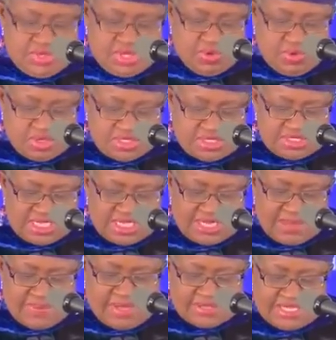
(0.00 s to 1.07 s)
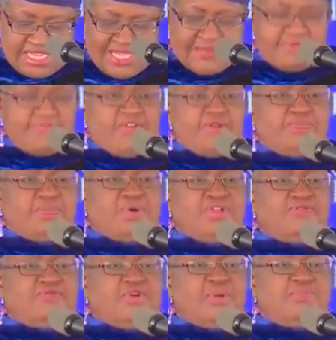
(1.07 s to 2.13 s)
We audited about
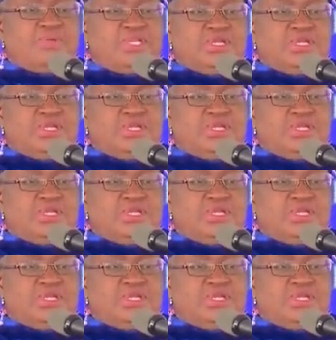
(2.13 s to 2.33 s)
$8.4